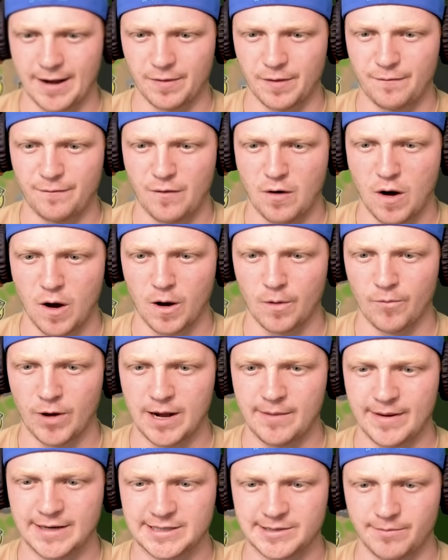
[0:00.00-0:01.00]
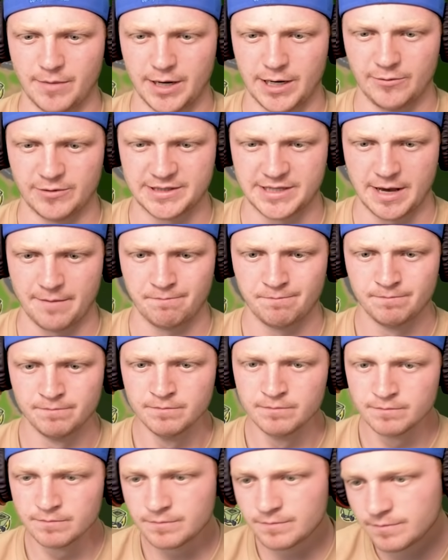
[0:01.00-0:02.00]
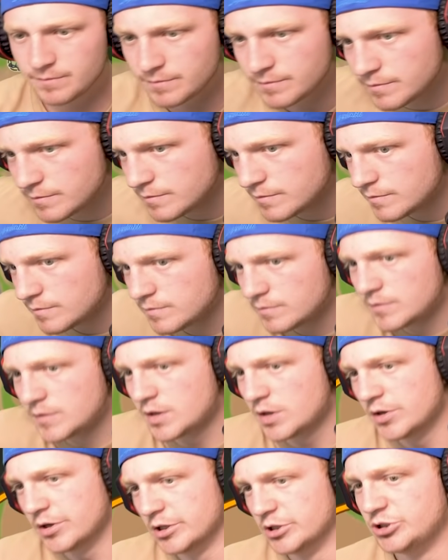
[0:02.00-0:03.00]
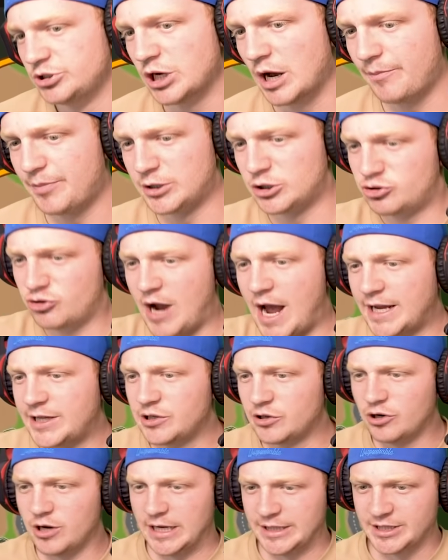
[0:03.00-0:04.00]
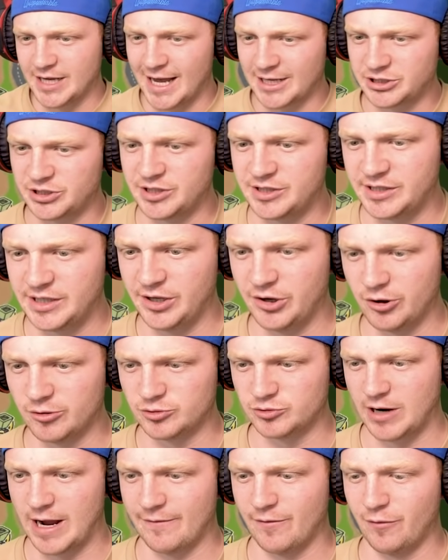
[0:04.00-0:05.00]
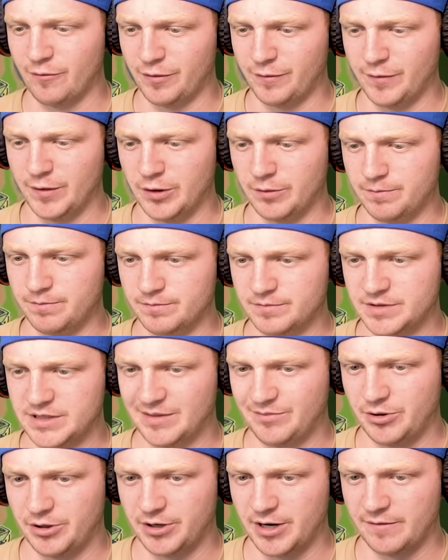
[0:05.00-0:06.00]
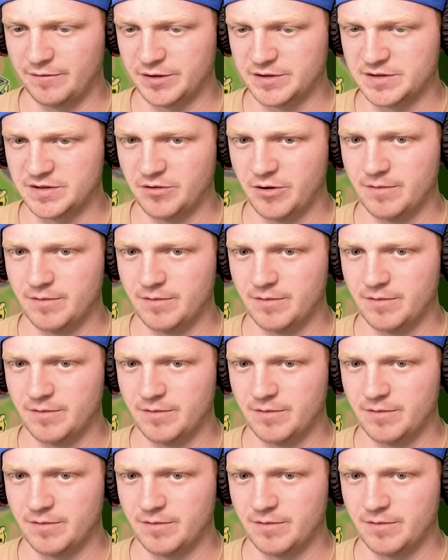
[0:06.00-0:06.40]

on the farm, ready to make some money, what's up? Jump in a tractor, attach the cedar, drive over the field. Simple enough, let's do